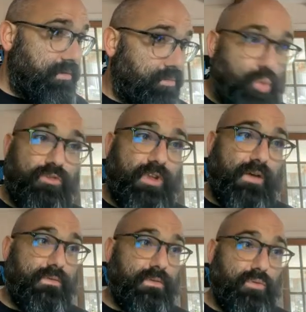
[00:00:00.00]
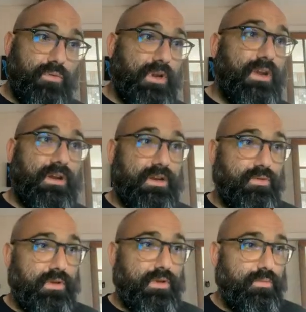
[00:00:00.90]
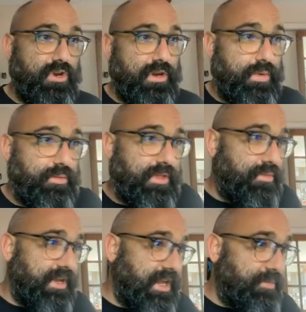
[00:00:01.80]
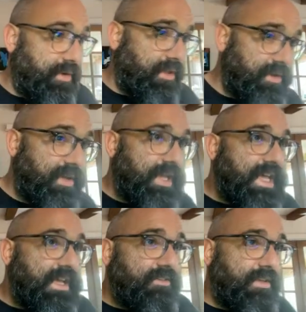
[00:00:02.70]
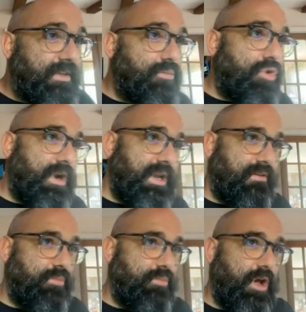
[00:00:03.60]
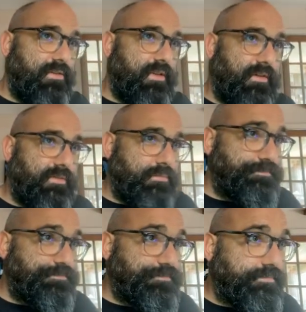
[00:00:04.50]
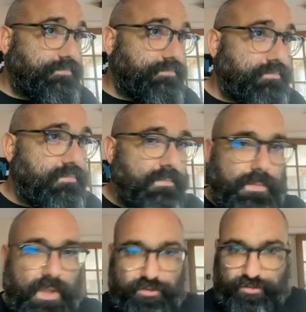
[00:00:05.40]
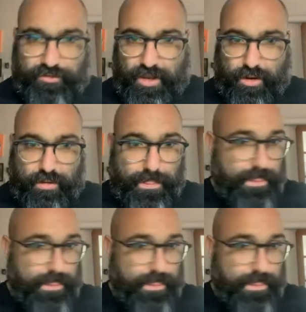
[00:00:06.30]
more stuff. That's where you can connect with the community of people that play Deathball and see more DevBlog stuff. So,